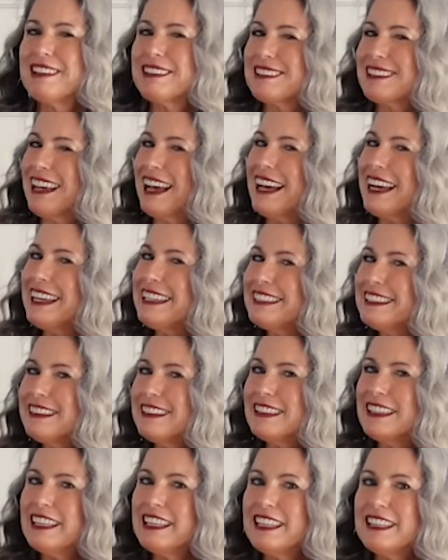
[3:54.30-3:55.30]
is kind of
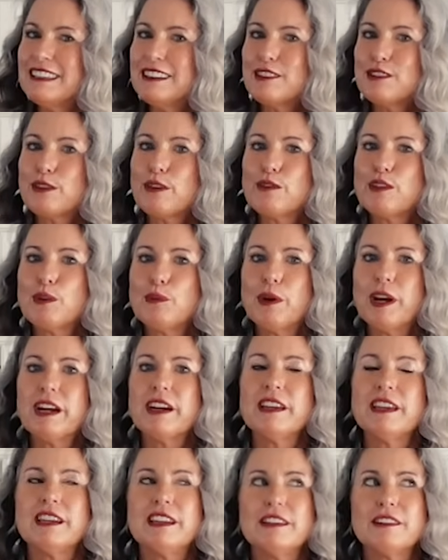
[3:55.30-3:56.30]
thin, so if you're
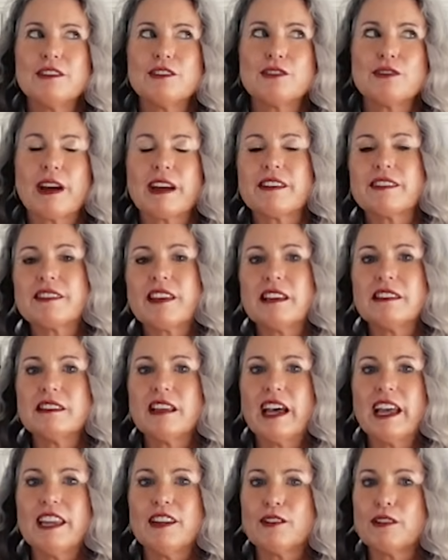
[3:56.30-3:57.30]
wearing it in direct
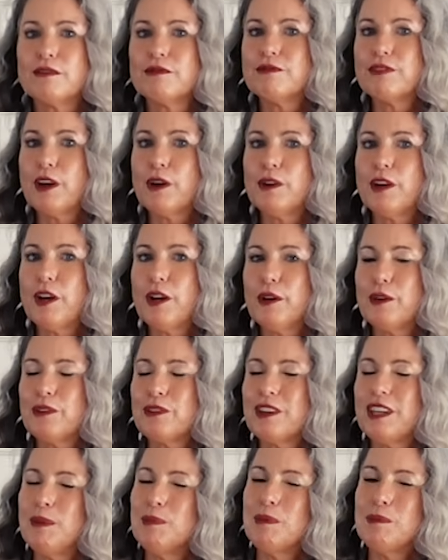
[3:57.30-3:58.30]
sunlight or in photos,
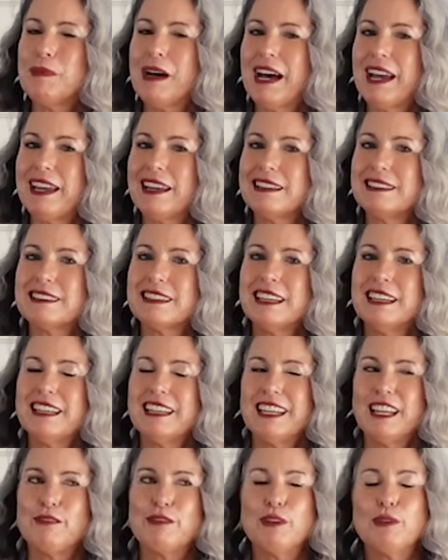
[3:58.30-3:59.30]
keep in mind
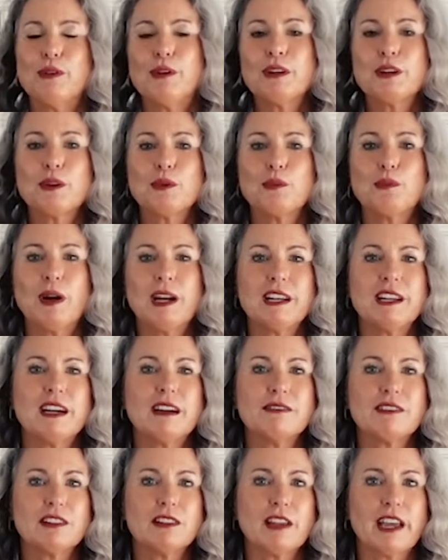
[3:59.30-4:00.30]
if you order one
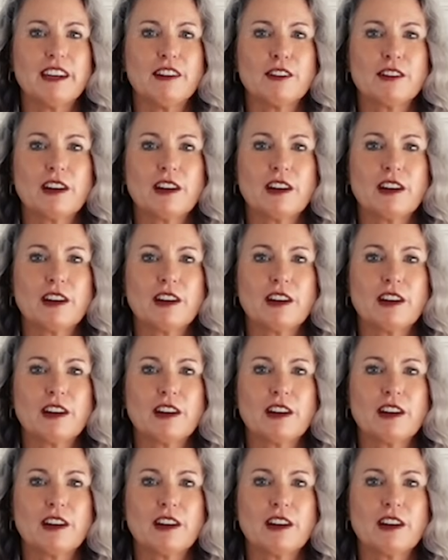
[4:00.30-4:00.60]
of the lighter